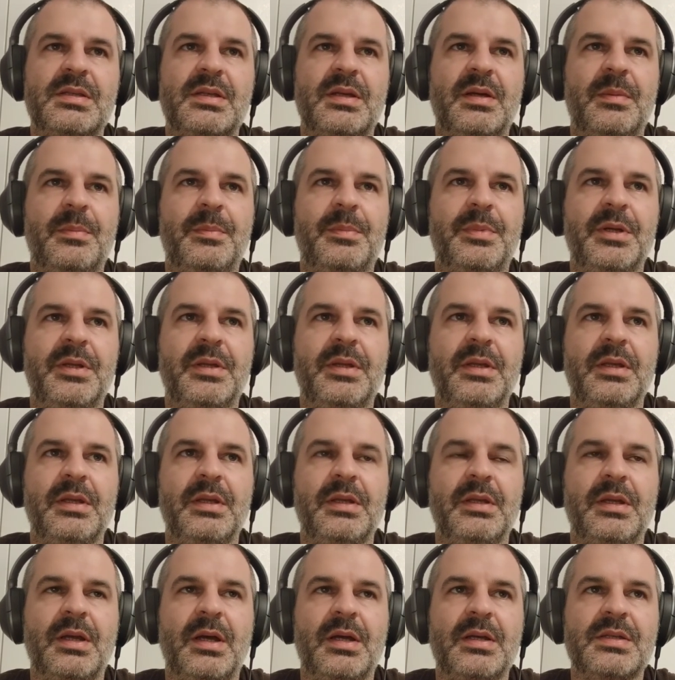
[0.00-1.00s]
a
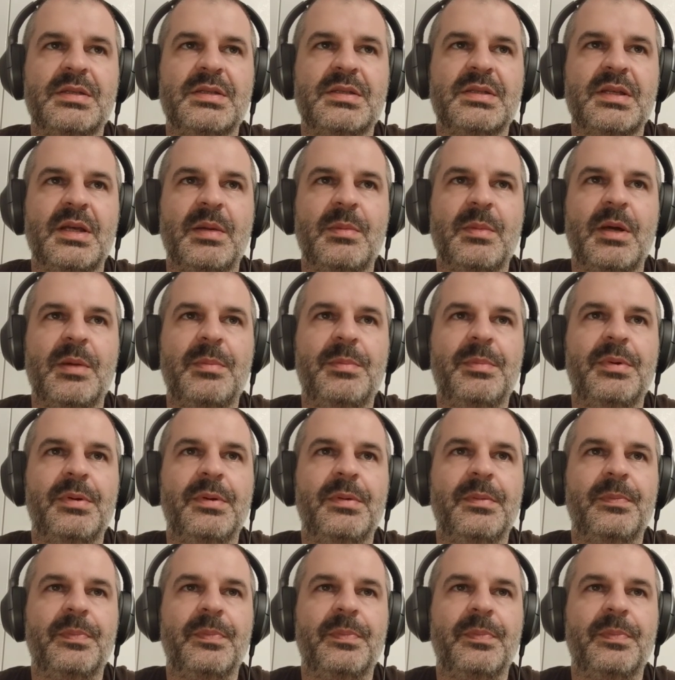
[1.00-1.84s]
pretty nice sum up